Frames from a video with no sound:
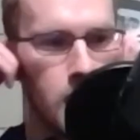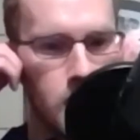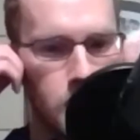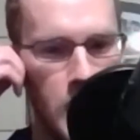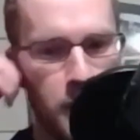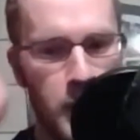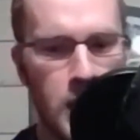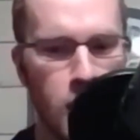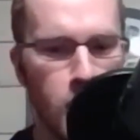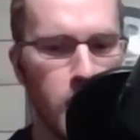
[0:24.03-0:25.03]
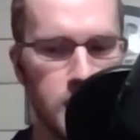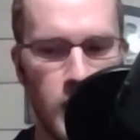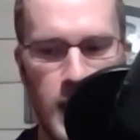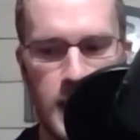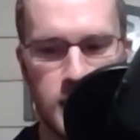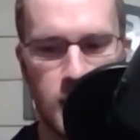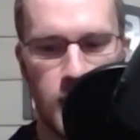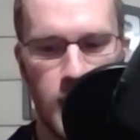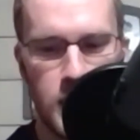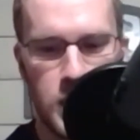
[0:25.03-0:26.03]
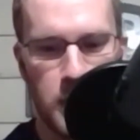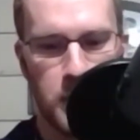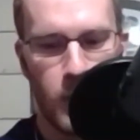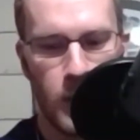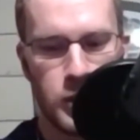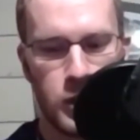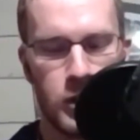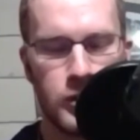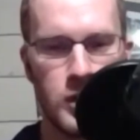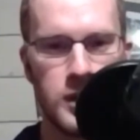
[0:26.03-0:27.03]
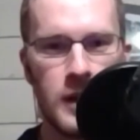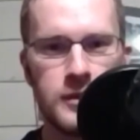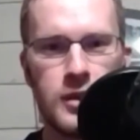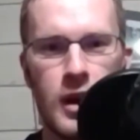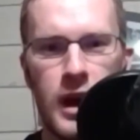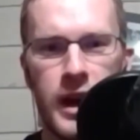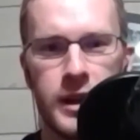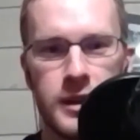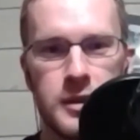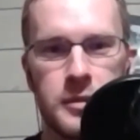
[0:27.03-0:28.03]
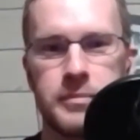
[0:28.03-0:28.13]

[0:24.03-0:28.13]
JP Nerbun is our guest here today. JP, why don't you introduce yourselves to our audience?